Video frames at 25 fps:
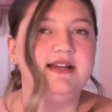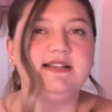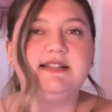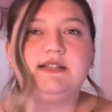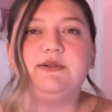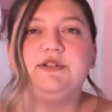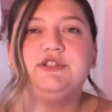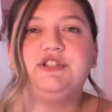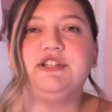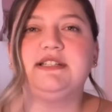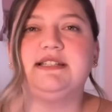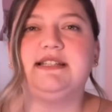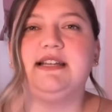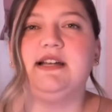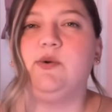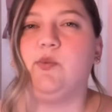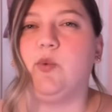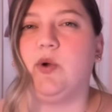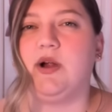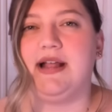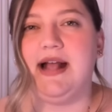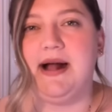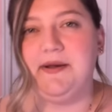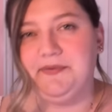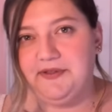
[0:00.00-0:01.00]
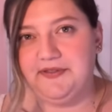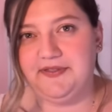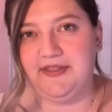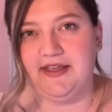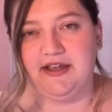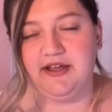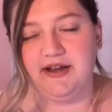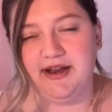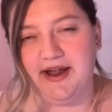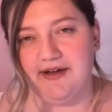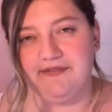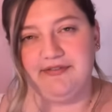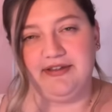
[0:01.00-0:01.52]
And so it just didn't work out that they
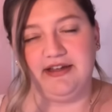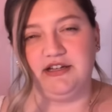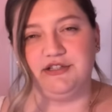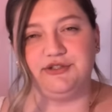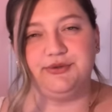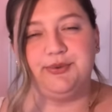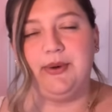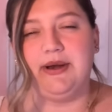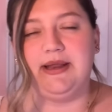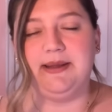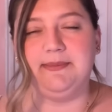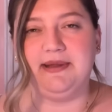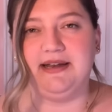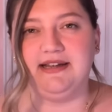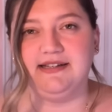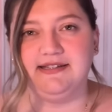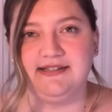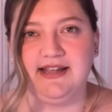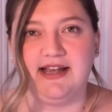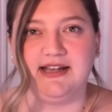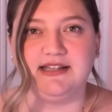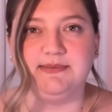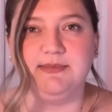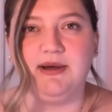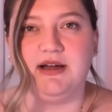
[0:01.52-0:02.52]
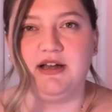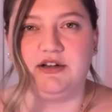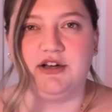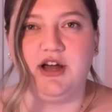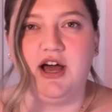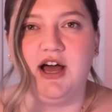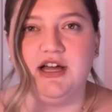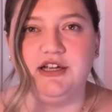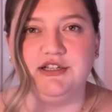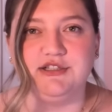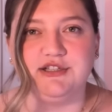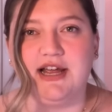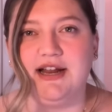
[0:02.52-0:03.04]
could have like a 20-minute sex
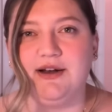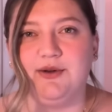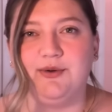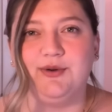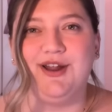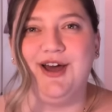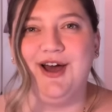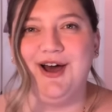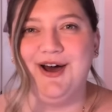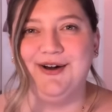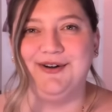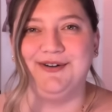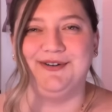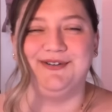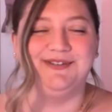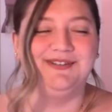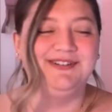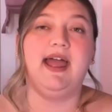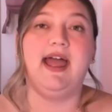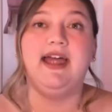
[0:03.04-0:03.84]
montage. I don't know.